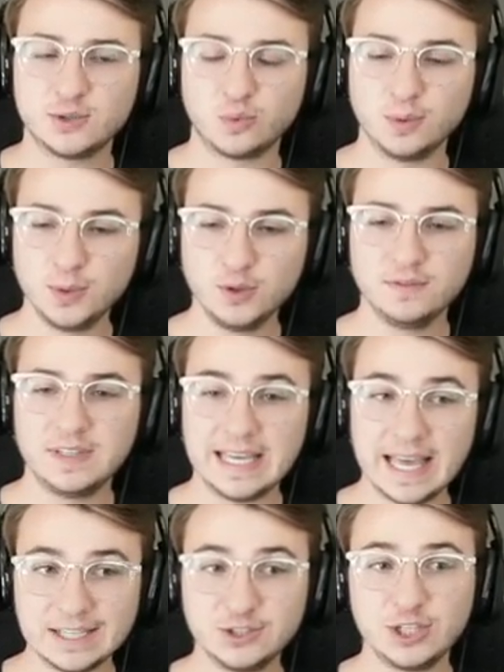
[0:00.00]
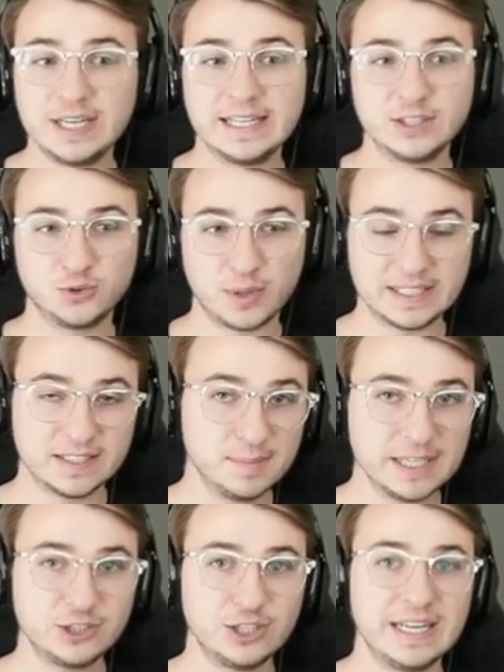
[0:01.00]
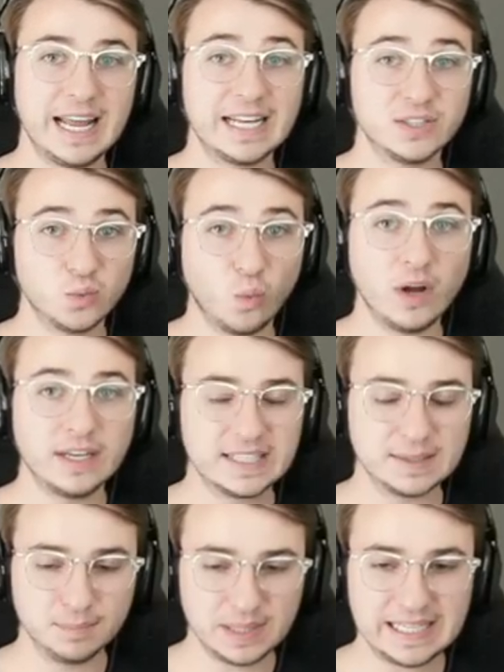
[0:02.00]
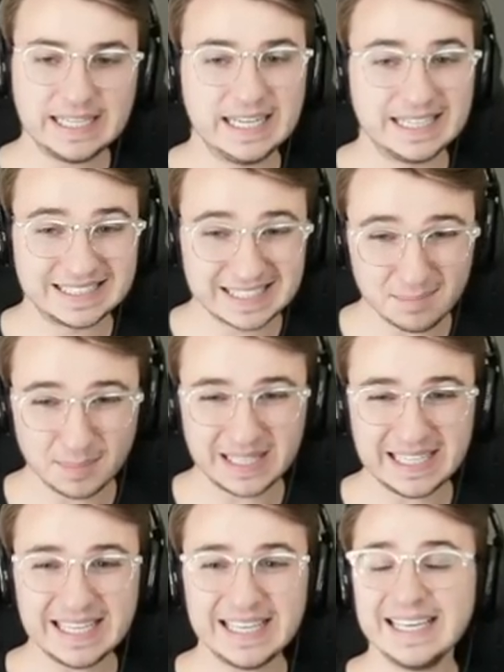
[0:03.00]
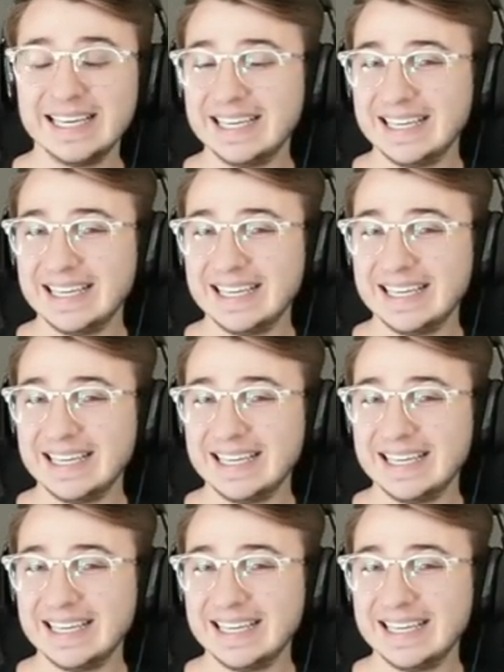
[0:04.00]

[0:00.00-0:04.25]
remove the engine and transmission as one complete assembly.